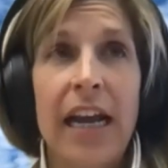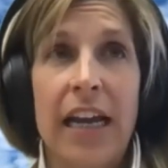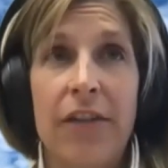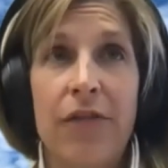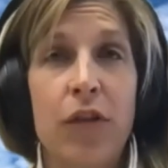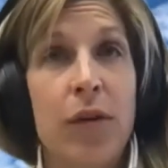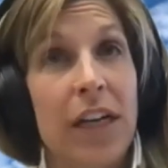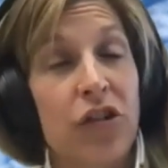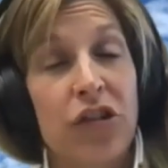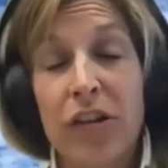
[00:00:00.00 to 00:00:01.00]
If you
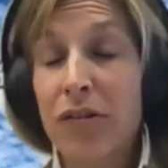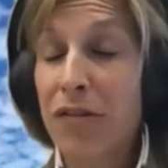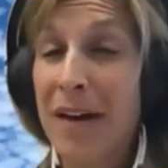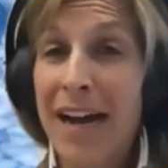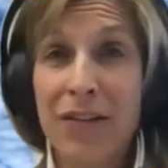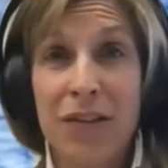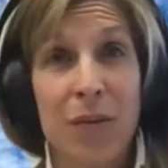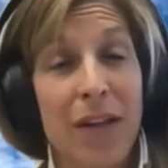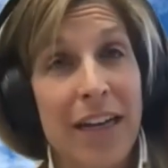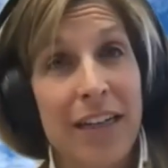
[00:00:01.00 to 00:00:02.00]
get shuttled around
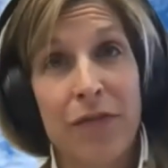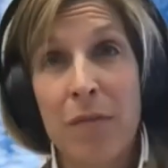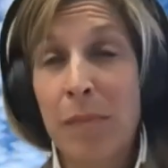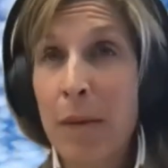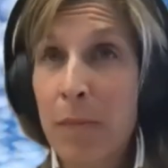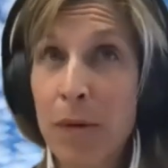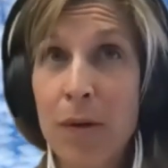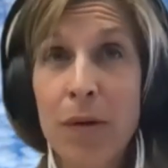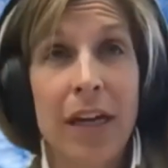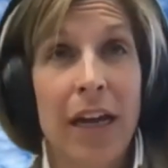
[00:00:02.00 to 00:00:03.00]
to a lot of different
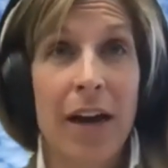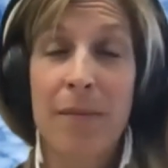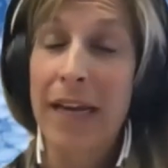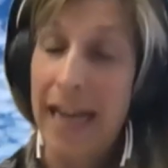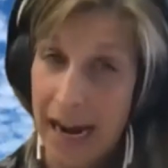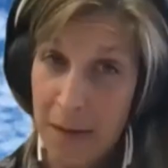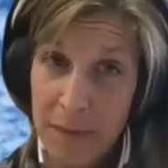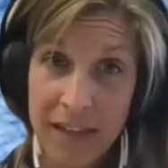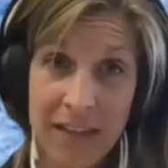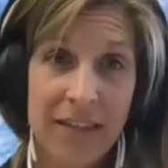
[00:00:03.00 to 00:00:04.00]
people, um, it
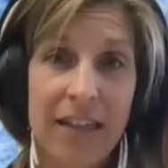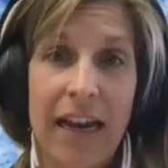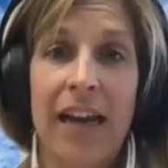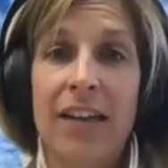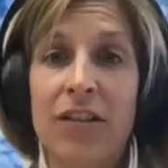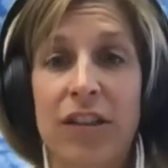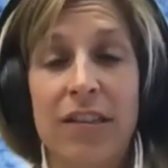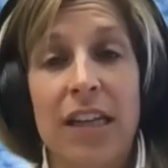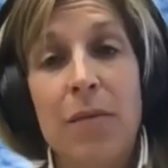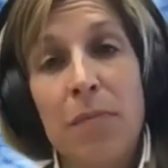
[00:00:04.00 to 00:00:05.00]
happens, and
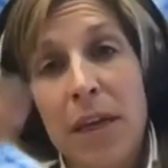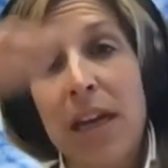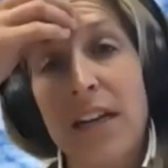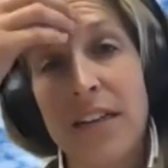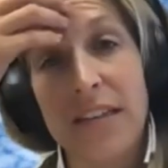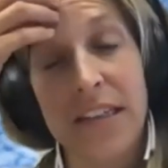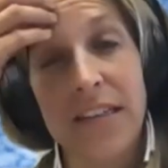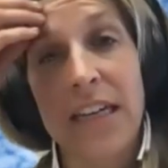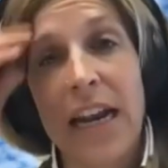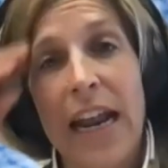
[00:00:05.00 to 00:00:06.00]
just keep being
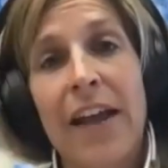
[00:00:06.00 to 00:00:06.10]
consistent.